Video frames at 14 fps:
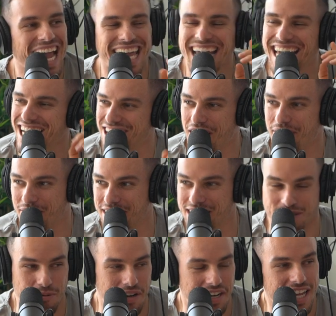I can't get enough of
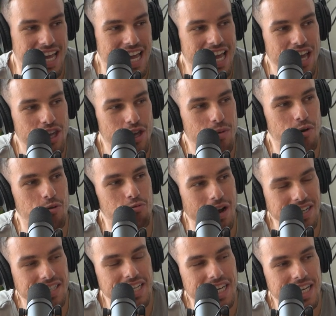this one. You were
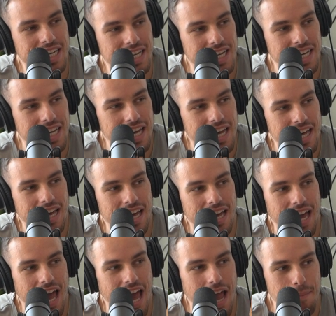renting
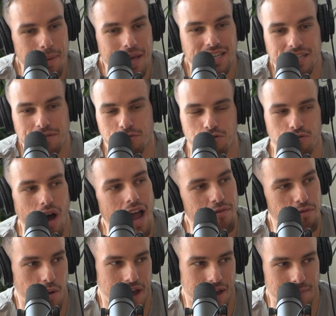a piece of
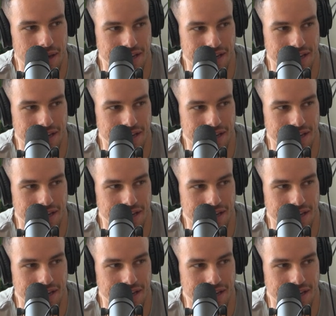driveway,